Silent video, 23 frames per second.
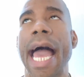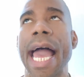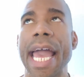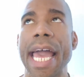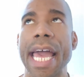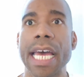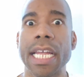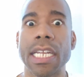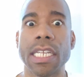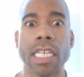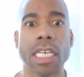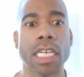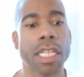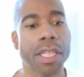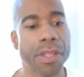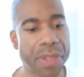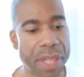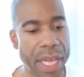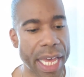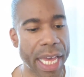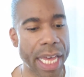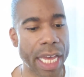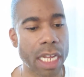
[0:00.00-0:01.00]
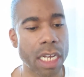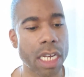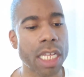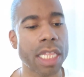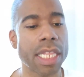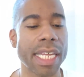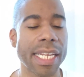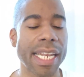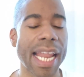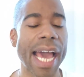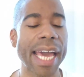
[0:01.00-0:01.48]
And
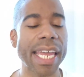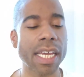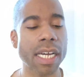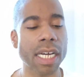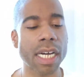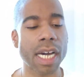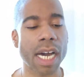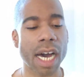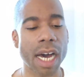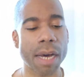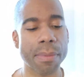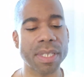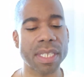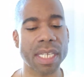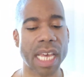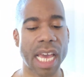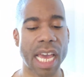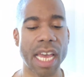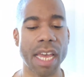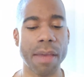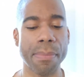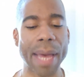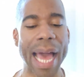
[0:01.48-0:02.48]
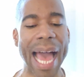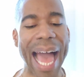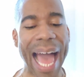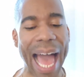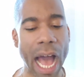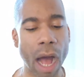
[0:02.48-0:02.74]
then the Nine of Cups came